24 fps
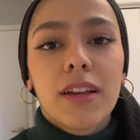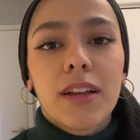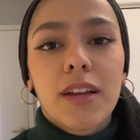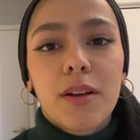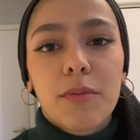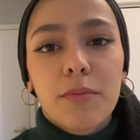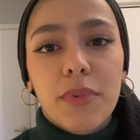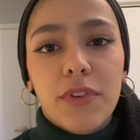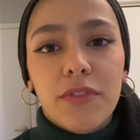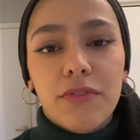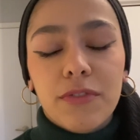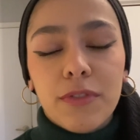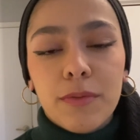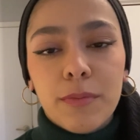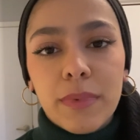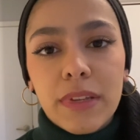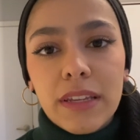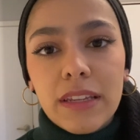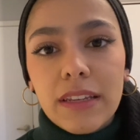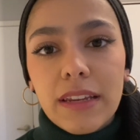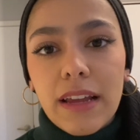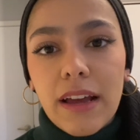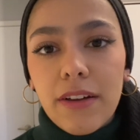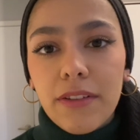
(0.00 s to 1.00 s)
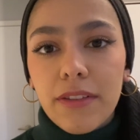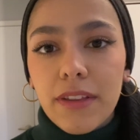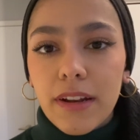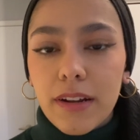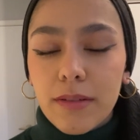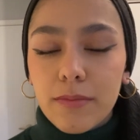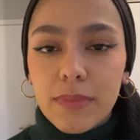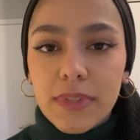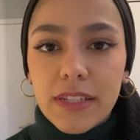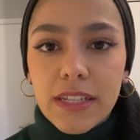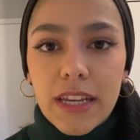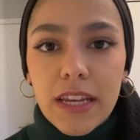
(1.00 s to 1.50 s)
But for me, now that I'm
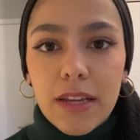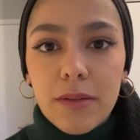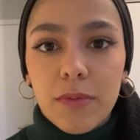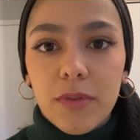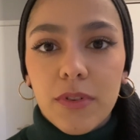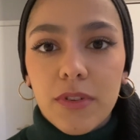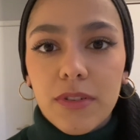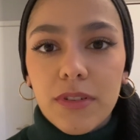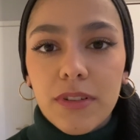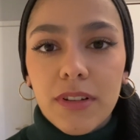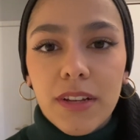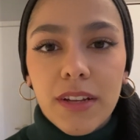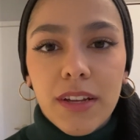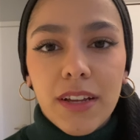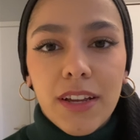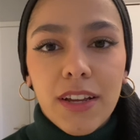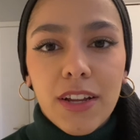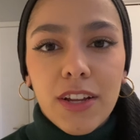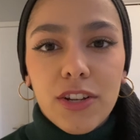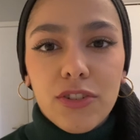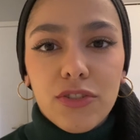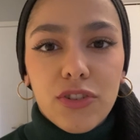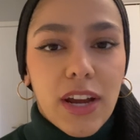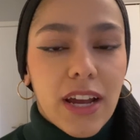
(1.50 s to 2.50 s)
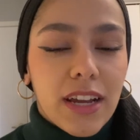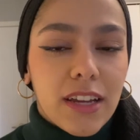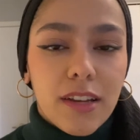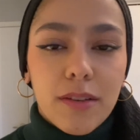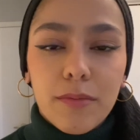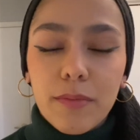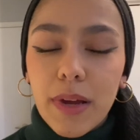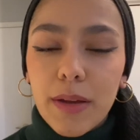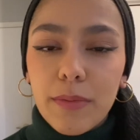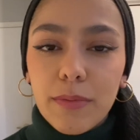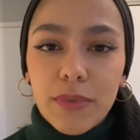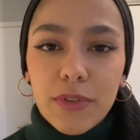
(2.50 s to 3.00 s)
stable, tracking
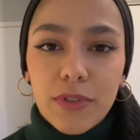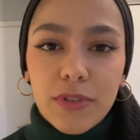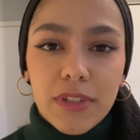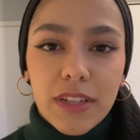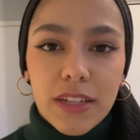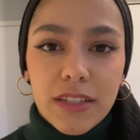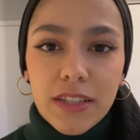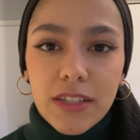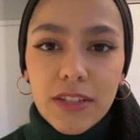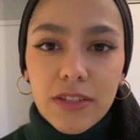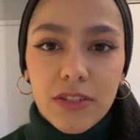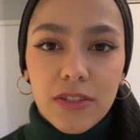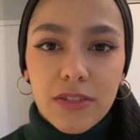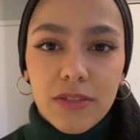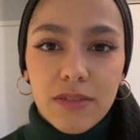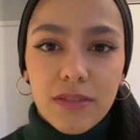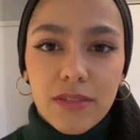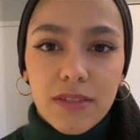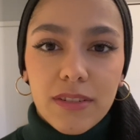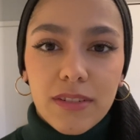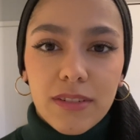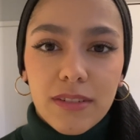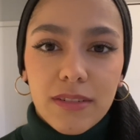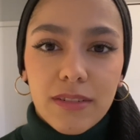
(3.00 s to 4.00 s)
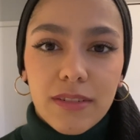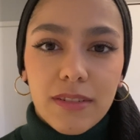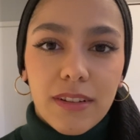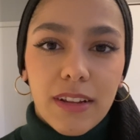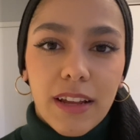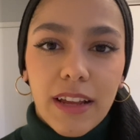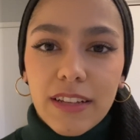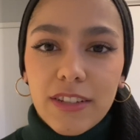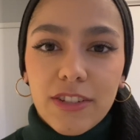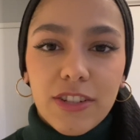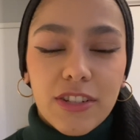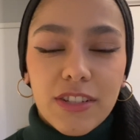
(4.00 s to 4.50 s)
my mood
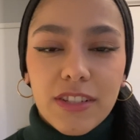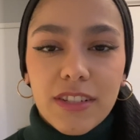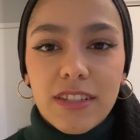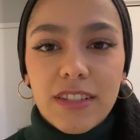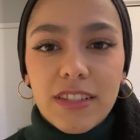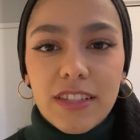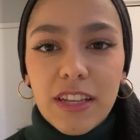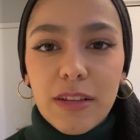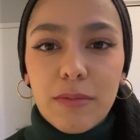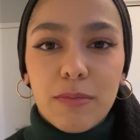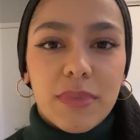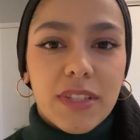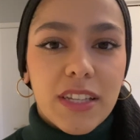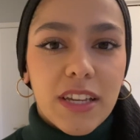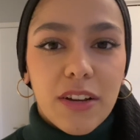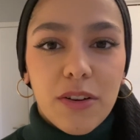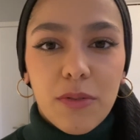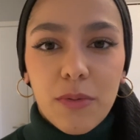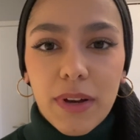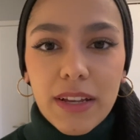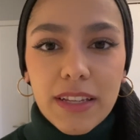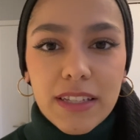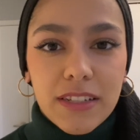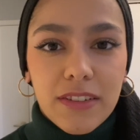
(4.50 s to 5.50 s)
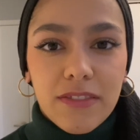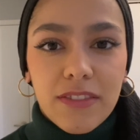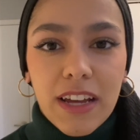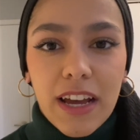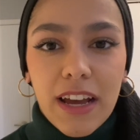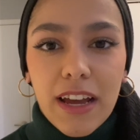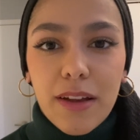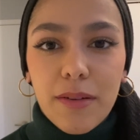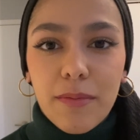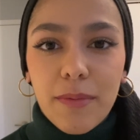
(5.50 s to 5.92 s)
it just seems like a waste of time.